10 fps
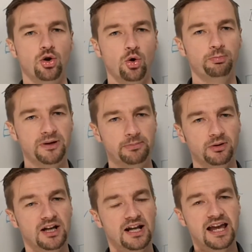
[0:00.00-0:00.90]
goal,
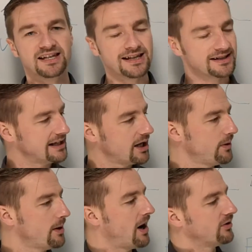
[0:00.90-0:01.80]
people, is set
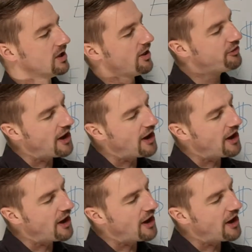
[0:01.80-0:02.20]
up about